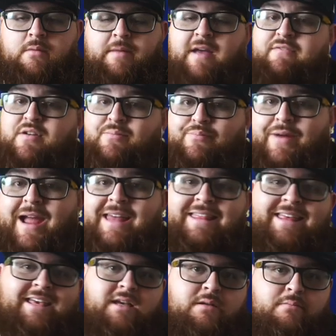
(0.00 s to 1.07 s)
Avery
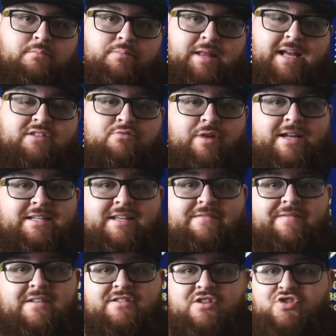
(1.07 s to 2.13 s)
Bradley played great
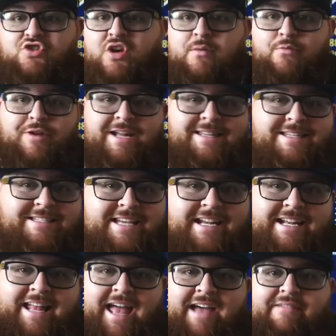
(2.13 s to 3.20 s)
defense on Ja Morant in the
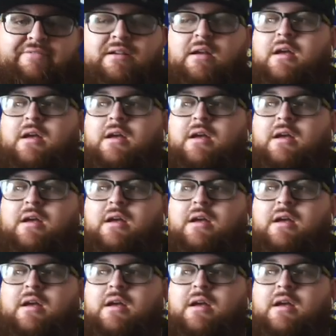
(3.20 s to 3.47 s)
second half.